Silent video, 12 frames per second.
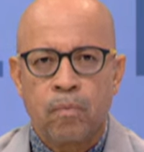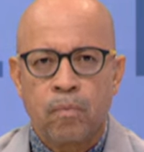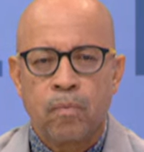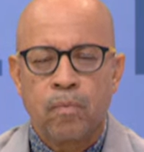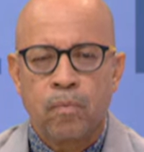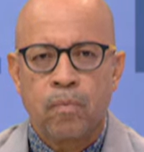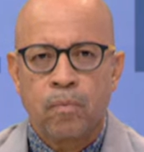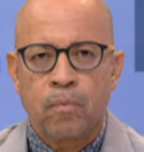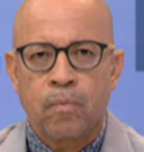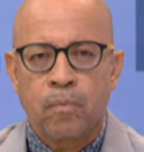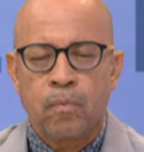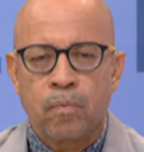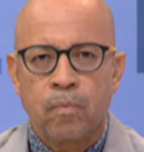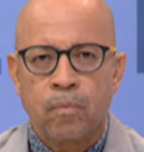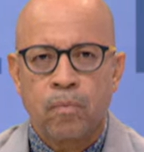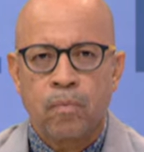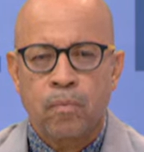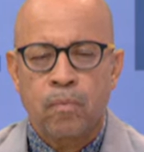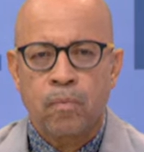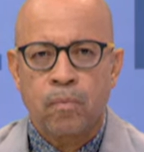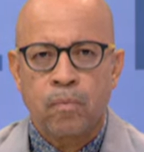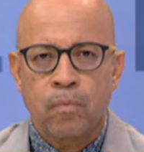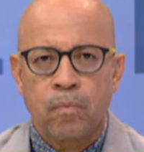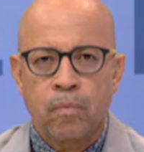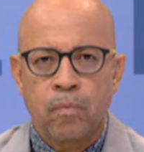(not speaking)